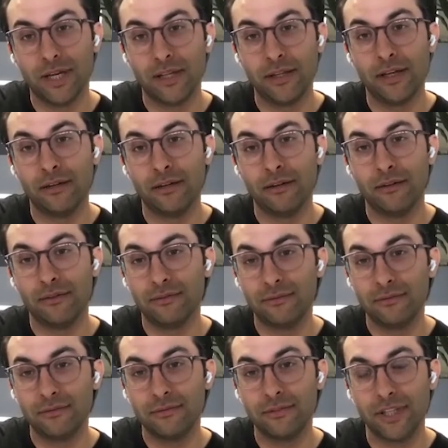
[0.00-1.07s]
And then
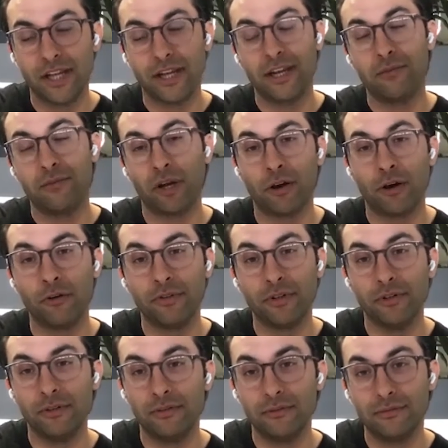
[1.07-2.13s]
you get hit by COVID.